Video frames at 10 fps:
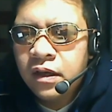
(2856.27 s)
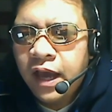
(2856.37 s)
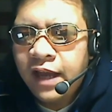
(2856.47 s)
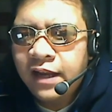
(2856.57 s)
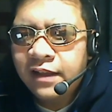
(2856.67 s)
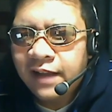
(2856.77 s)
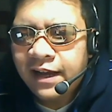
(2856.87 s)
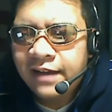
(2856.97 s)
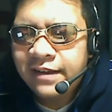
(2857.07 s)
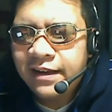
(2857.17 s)
and like
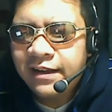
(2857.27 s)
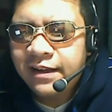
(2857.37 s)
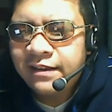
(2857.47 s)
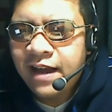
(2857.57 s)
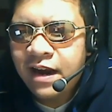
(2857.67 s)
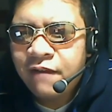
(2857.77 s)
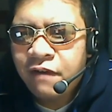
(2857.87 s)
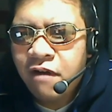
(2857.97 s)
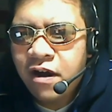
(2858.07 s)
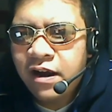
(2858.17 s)
I said, it's kind of
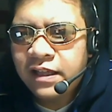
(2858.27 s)
ironic